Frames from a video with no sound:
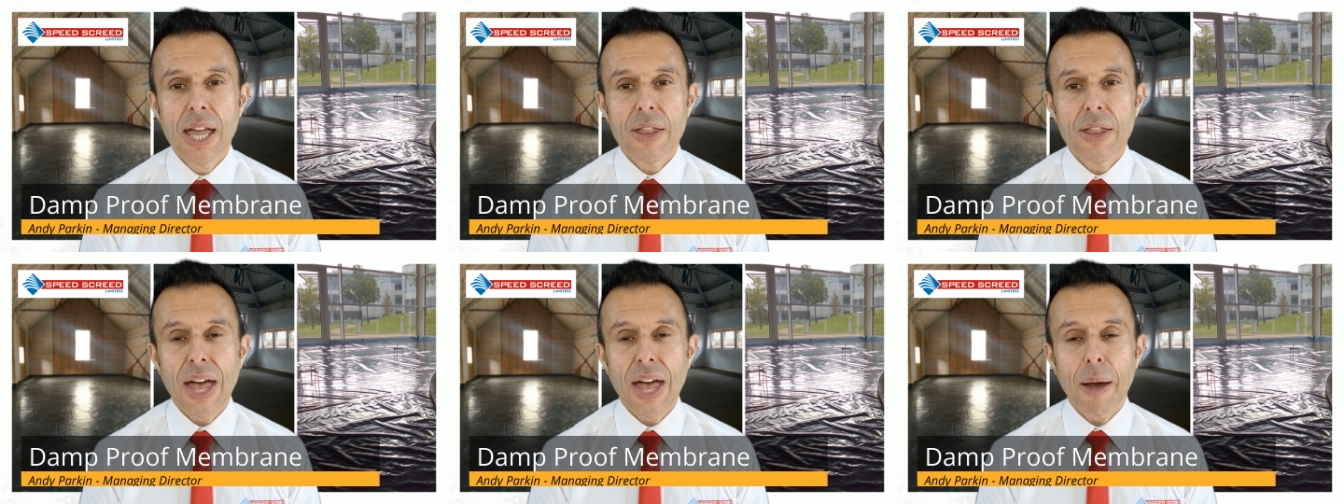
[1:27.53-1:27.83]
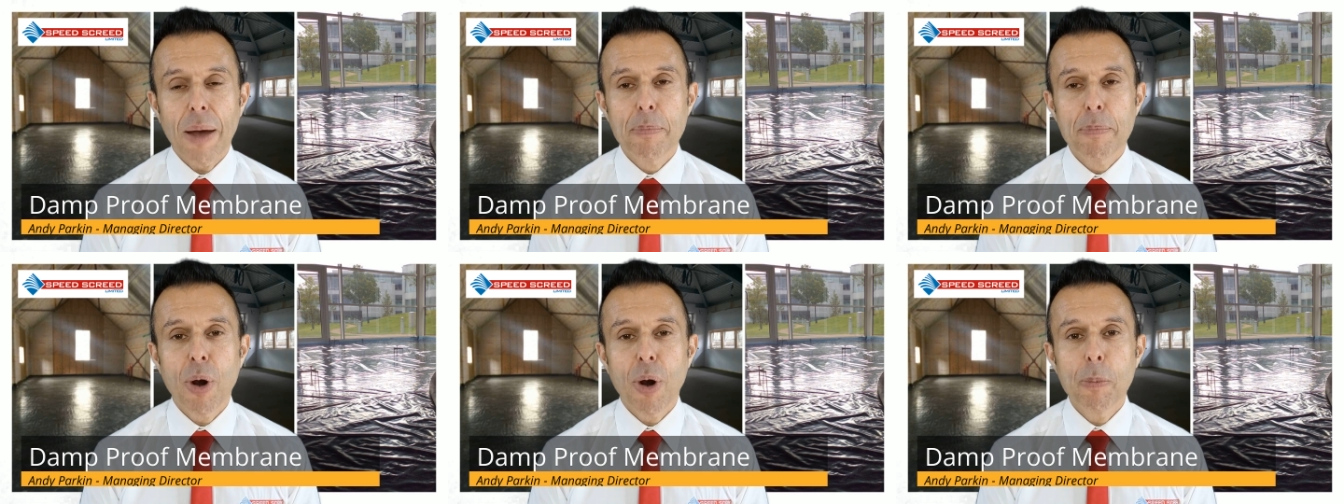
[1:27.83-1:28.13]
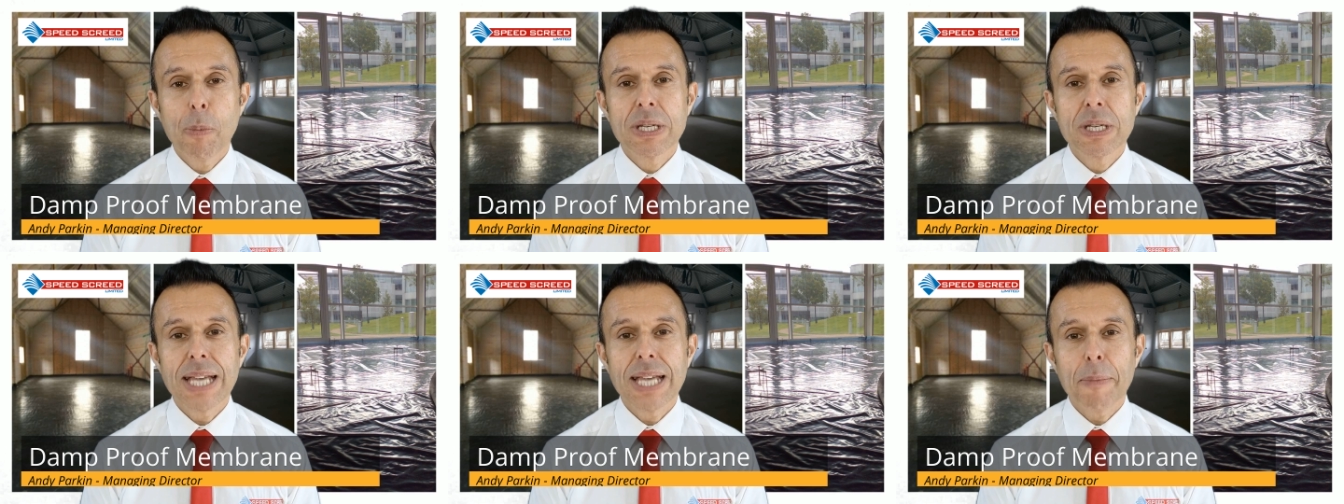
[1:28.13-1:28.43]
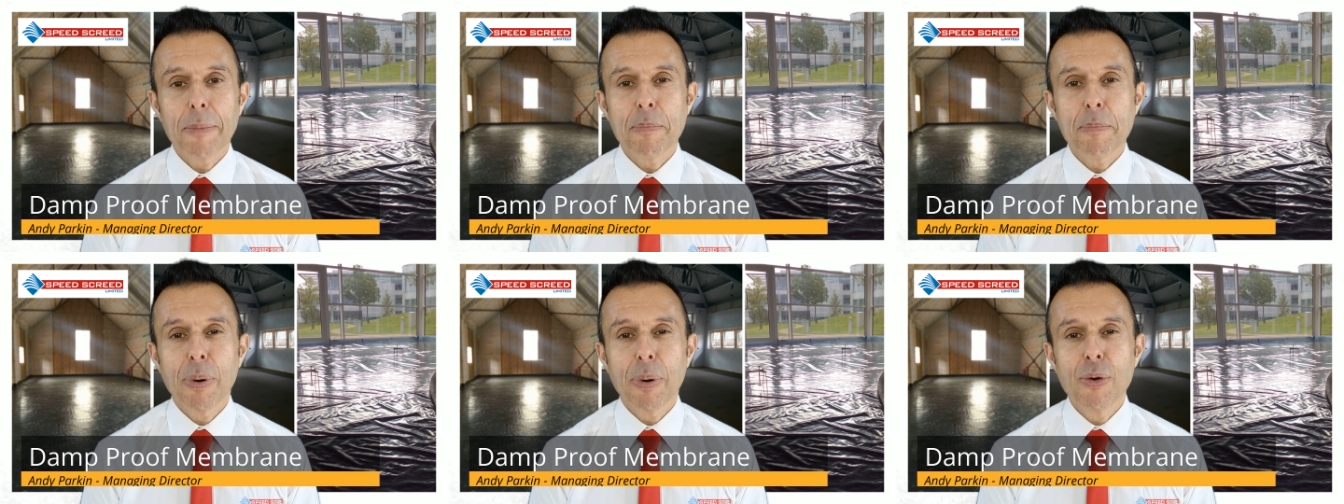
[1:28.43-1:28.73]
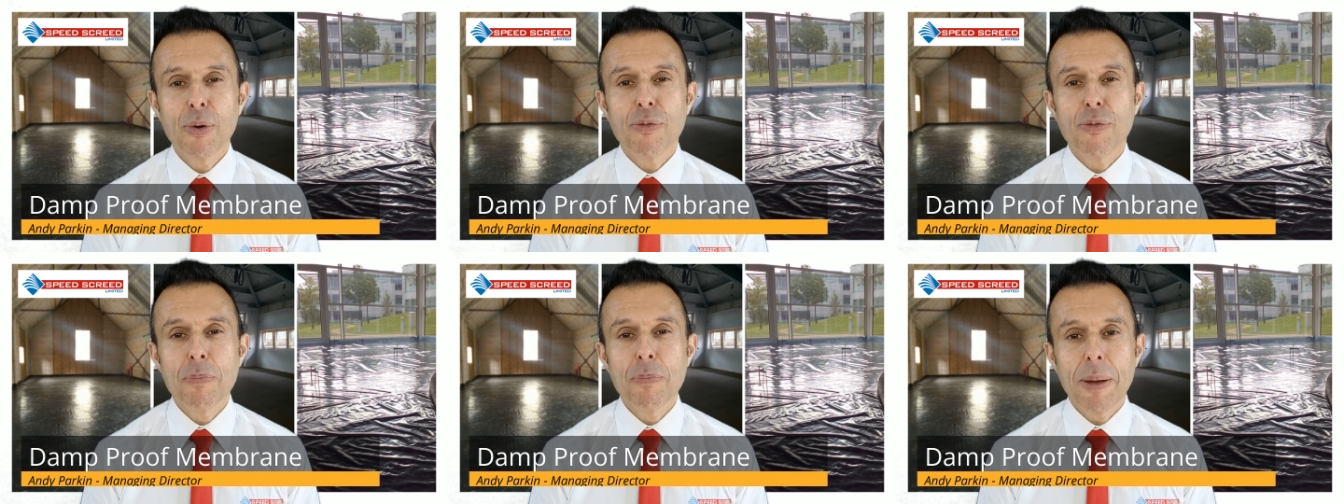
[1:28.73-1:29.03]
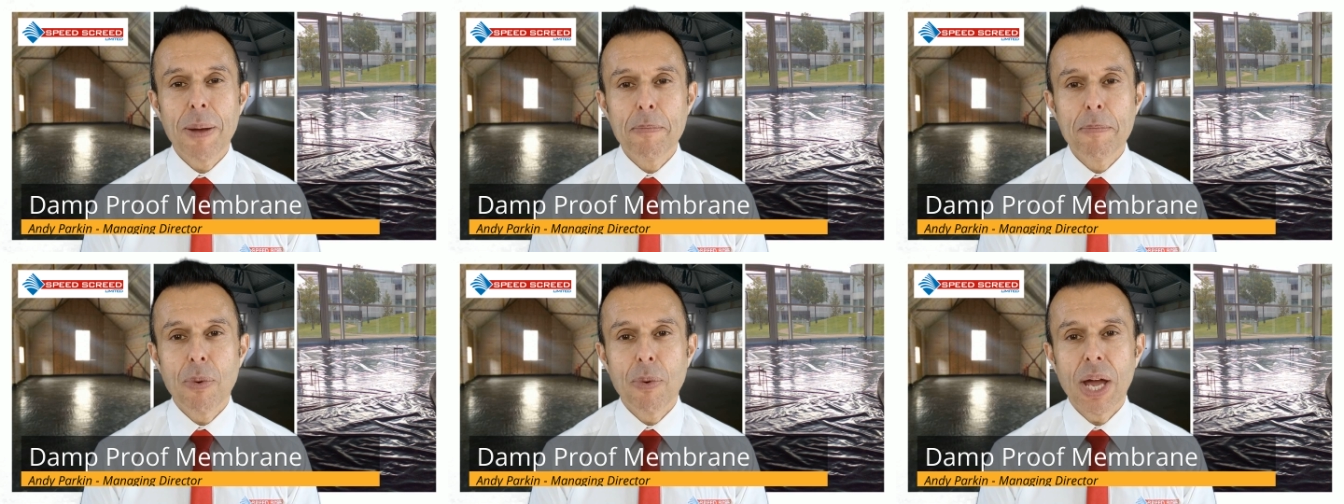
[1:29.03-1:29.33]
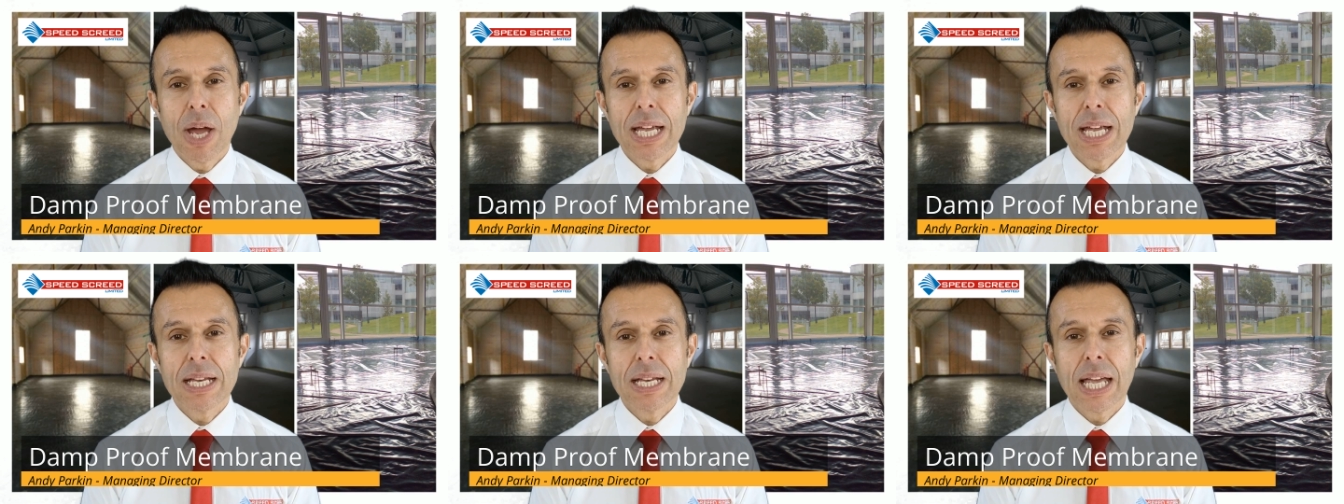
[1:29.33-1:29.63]
that proper damp proof
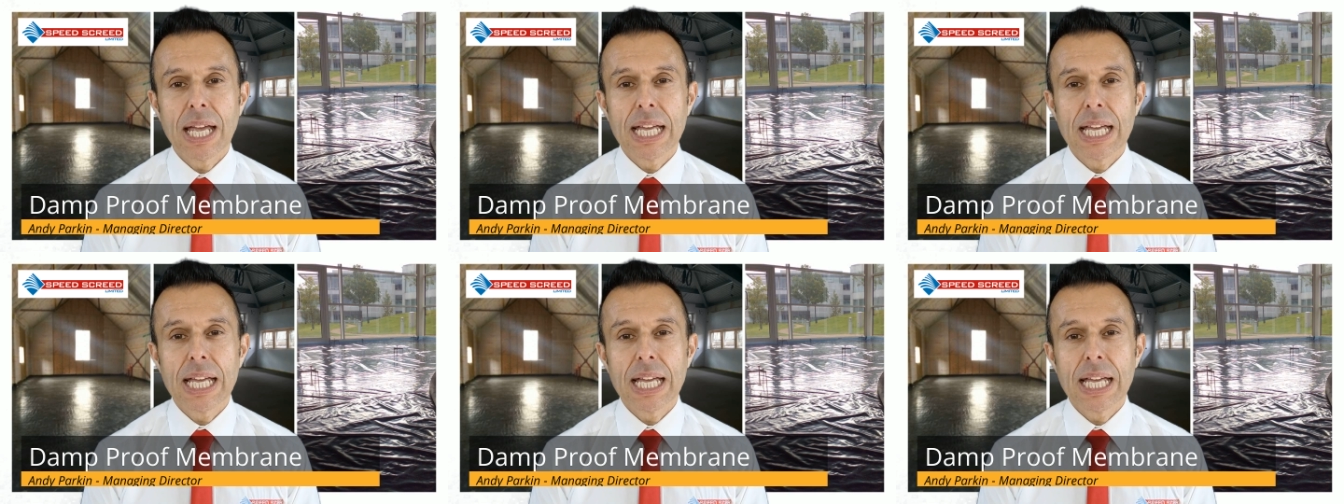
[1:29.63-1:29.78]
membrane